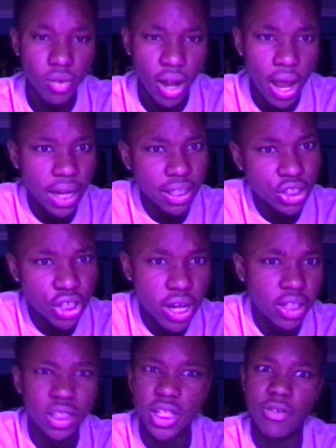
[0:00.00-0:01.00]
I like to check
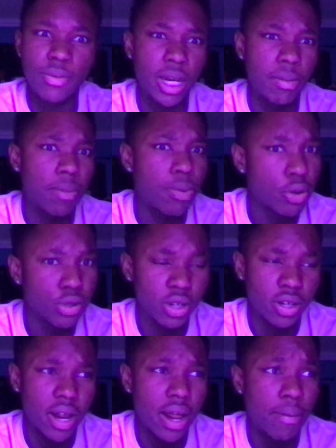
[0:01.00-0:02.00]
to see if I'm getting my
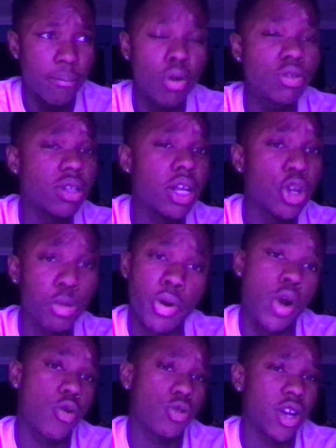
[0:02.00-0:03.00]
protein. Protein I do
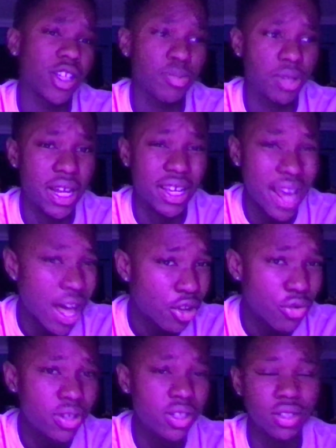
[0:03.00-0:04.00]
prioritize it, but like
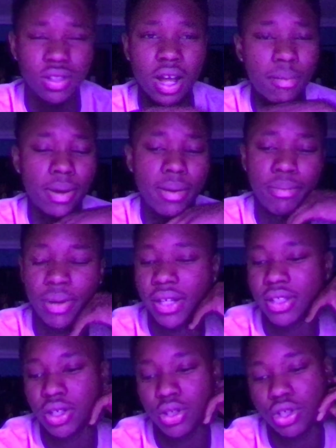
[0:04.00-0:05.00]
calories is not my
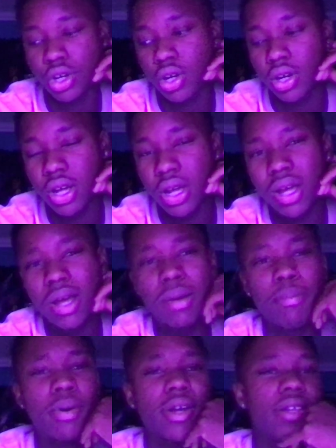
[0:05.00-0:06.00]
biggest concern.
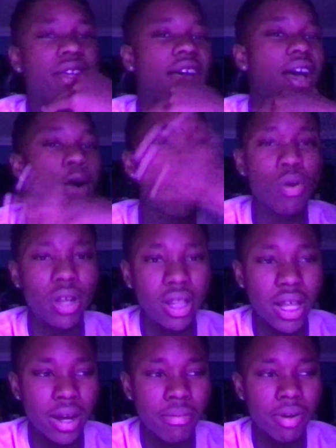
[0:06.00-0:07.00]
But yeah, I won't eat
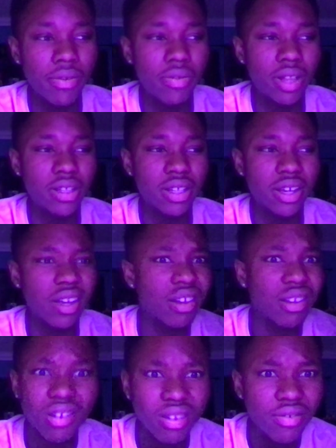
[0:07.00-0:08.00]
like a muffin that's like
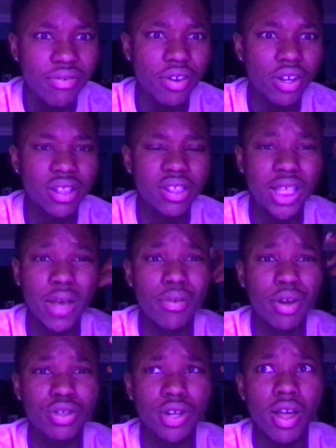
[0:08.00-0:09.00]
fucking
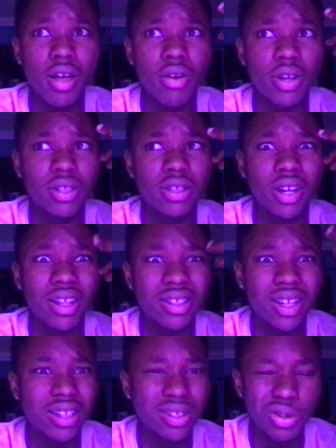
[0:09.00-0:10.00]
700 calories and it's
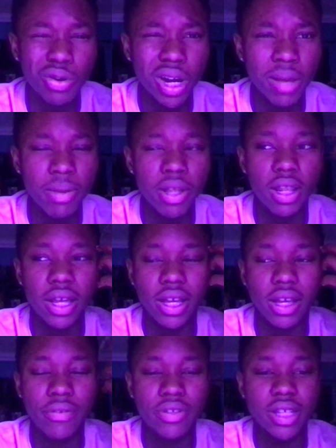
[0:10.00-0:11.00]
like, you know what I mean? Like,
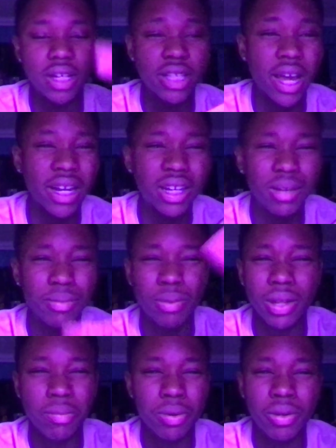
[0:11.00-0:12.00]
if it's like tiny, I'm gonna be
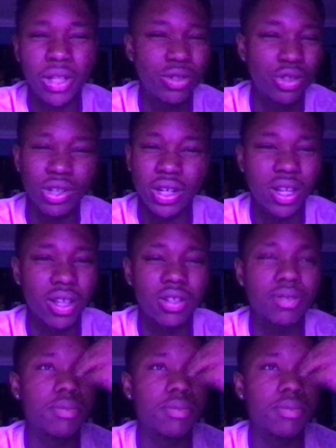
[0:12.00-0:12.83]
like, bro, that's, they're trying to kill us.